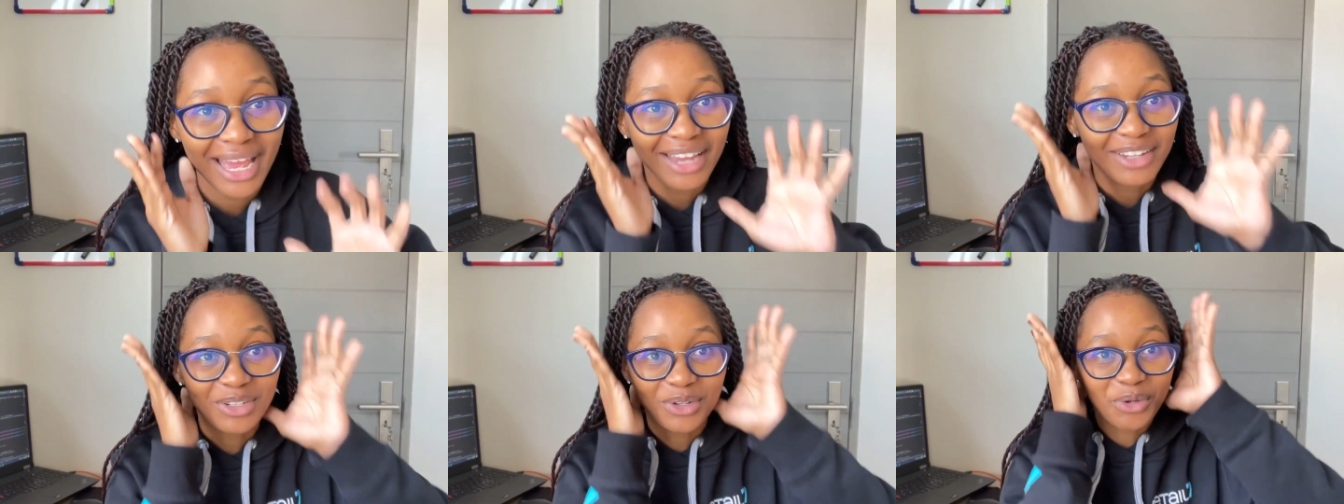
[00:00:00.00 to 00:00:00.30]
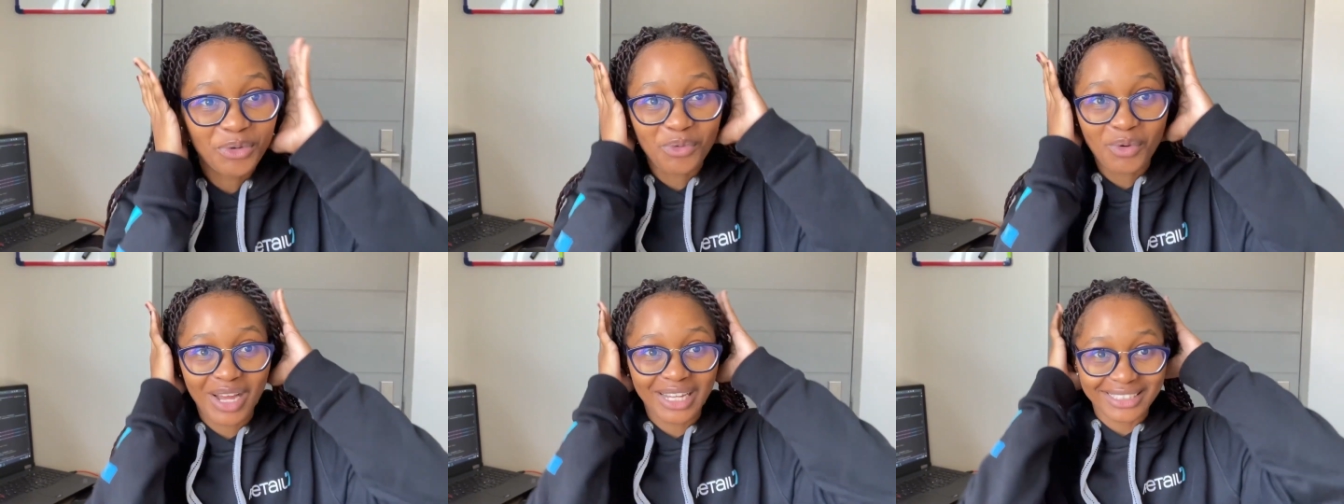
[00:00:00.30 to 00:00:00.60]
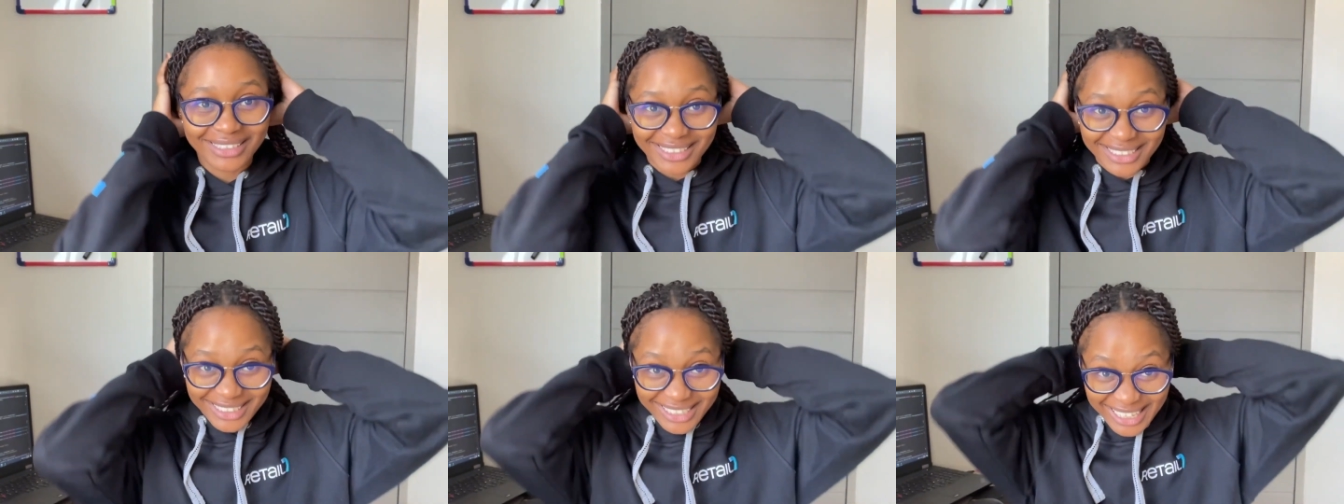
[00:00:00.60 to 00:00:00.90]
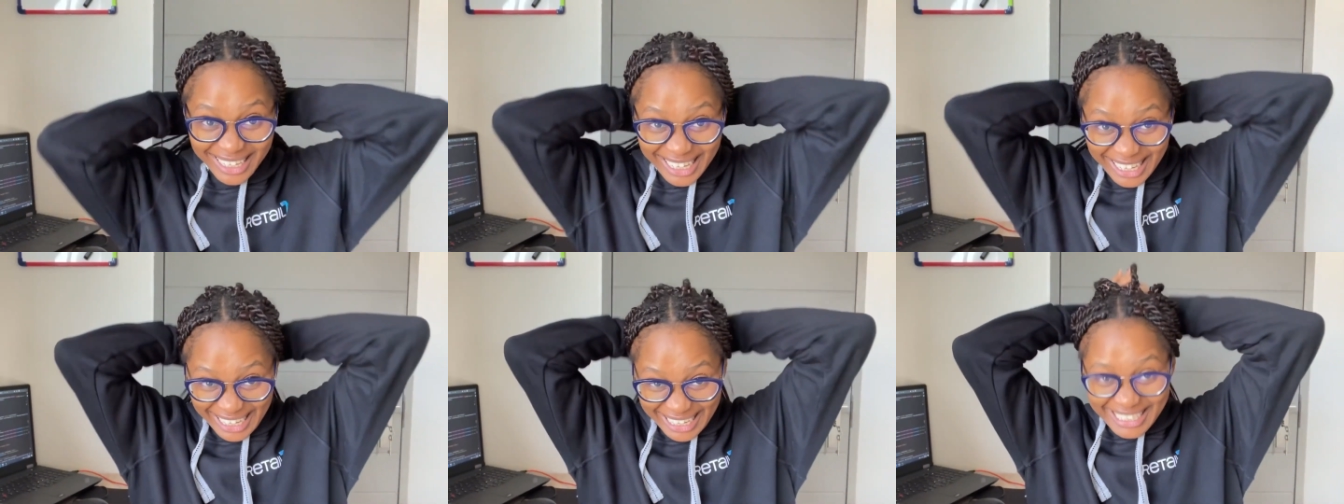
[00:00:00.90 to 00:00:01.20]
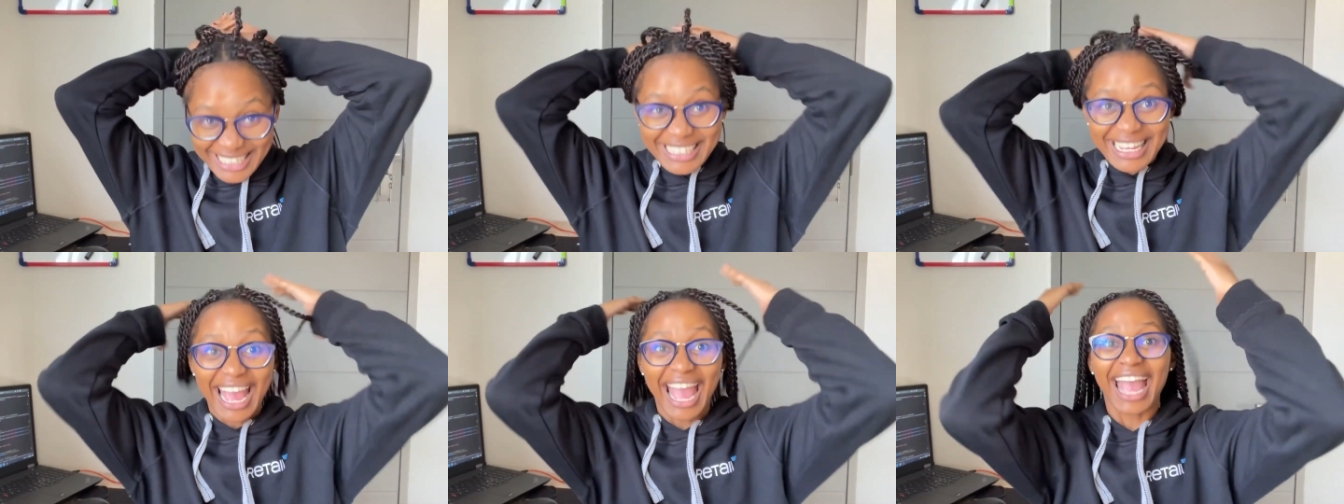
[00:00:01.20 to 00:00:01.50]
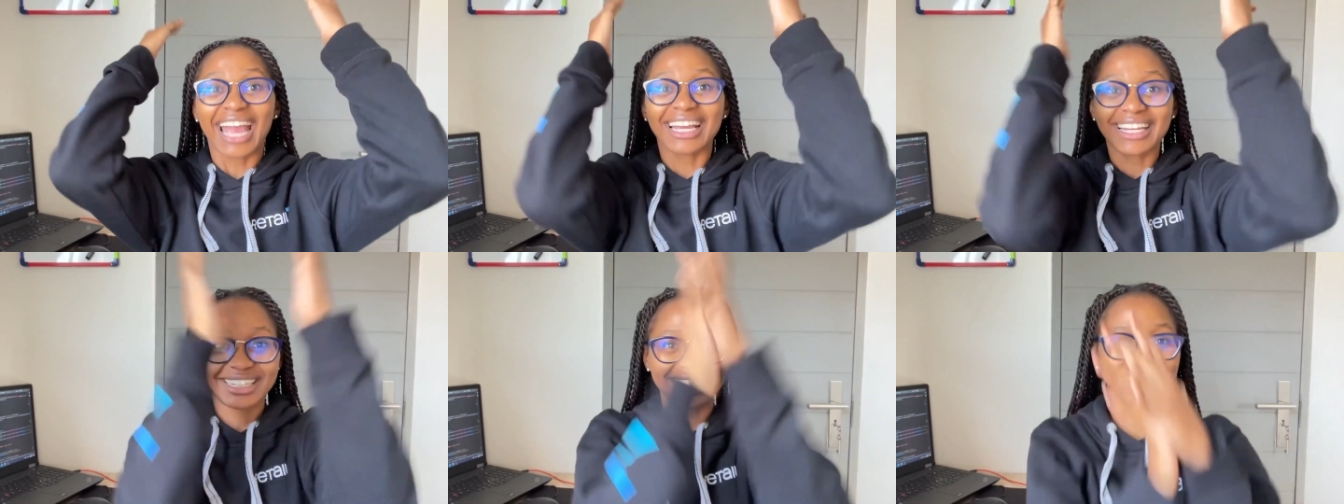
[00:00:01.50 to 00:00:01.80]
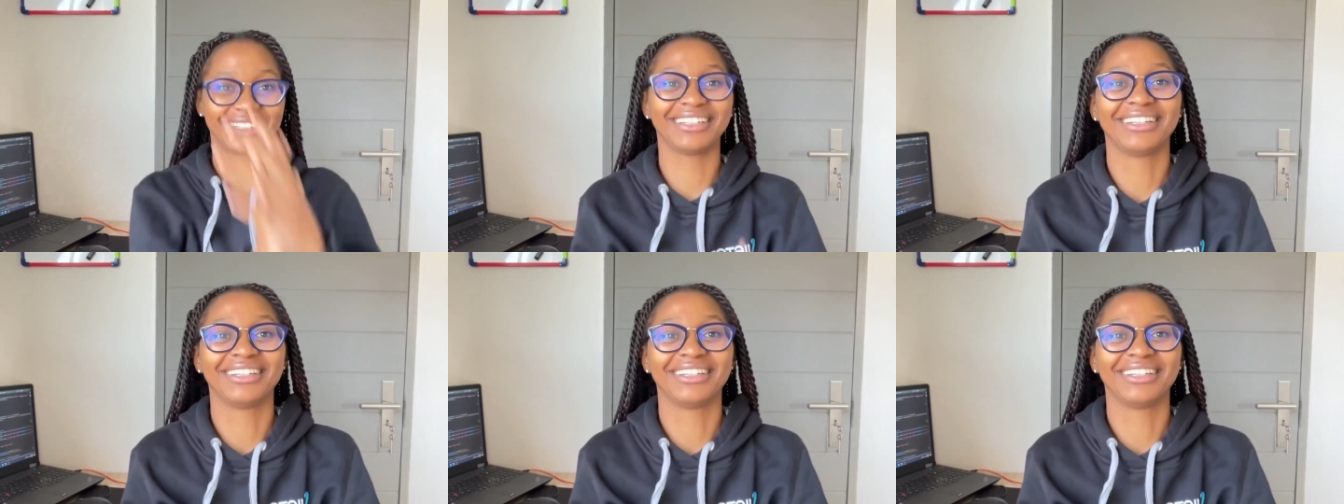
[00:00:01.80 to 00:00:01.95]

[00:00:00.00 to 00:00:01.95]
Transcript: I don't want, yay!